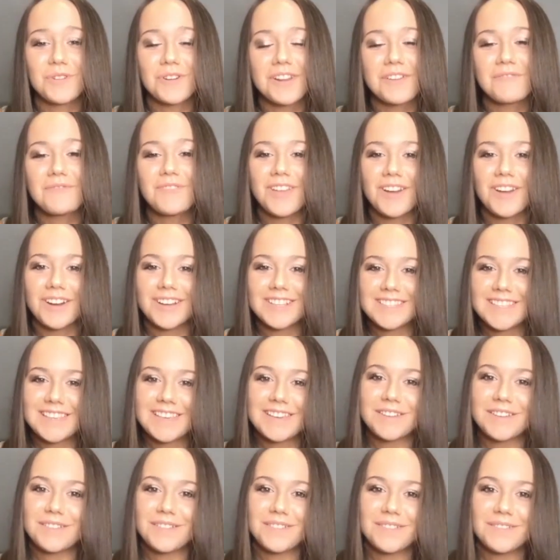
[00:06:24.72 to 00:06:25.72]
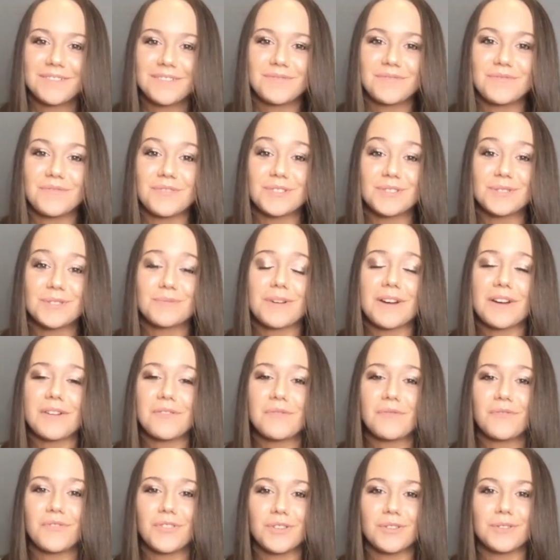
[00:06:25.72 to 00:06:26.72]
lovely idea as well
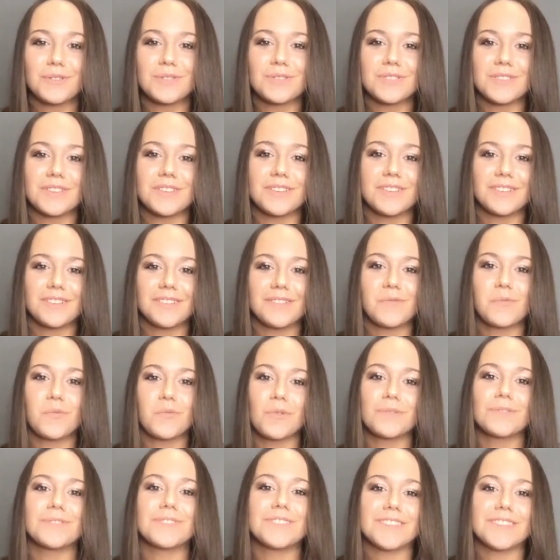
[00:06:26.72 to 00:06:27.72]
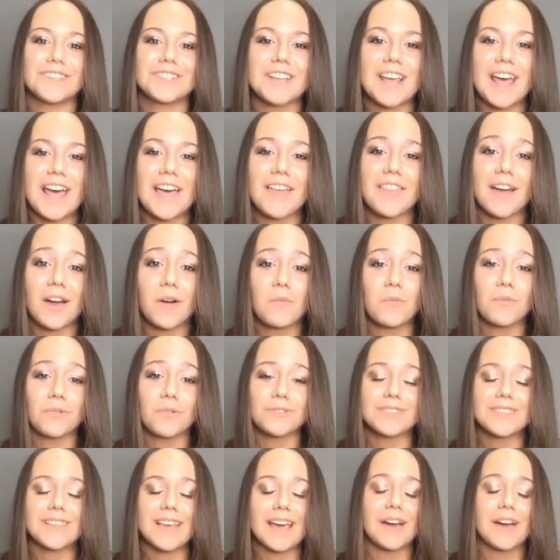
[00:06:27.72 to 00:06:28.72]
for you to want to share that and
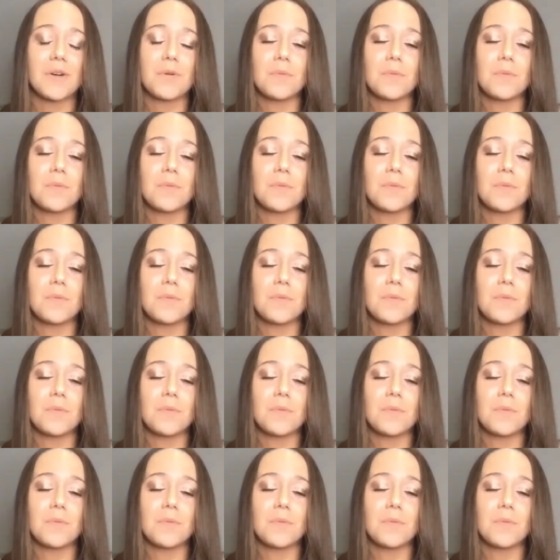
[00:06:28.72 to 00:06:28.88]
want to help